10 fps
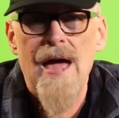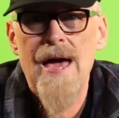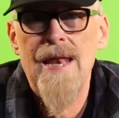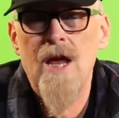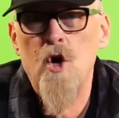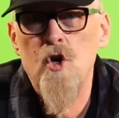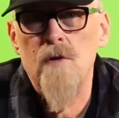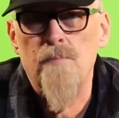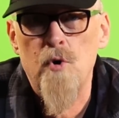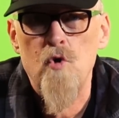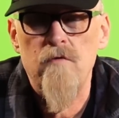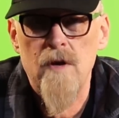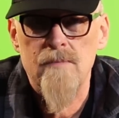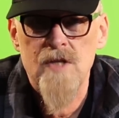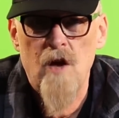and he couldn't prove
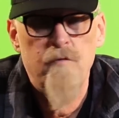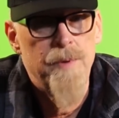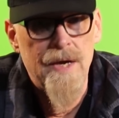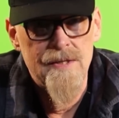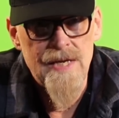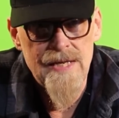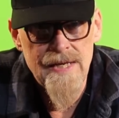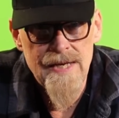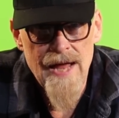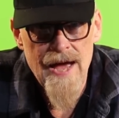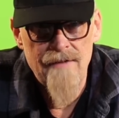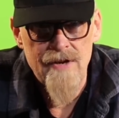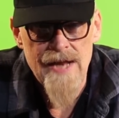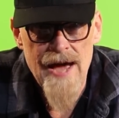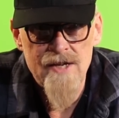himself because he didn't
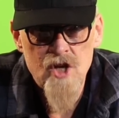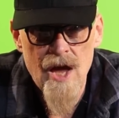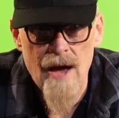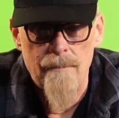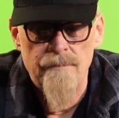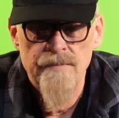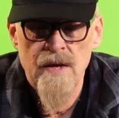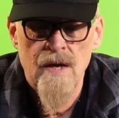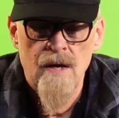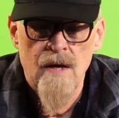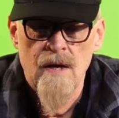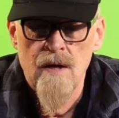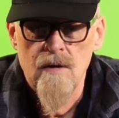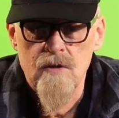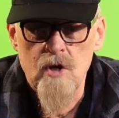have a dash cam.
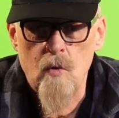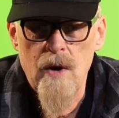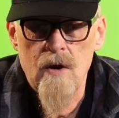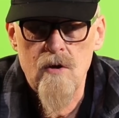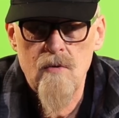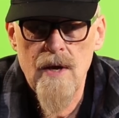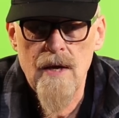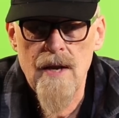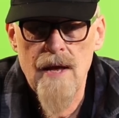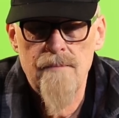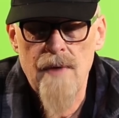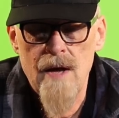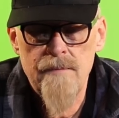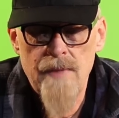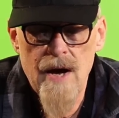So we are doing an
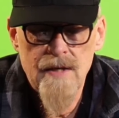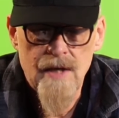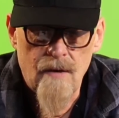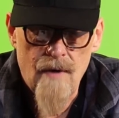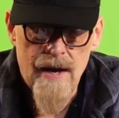unboxing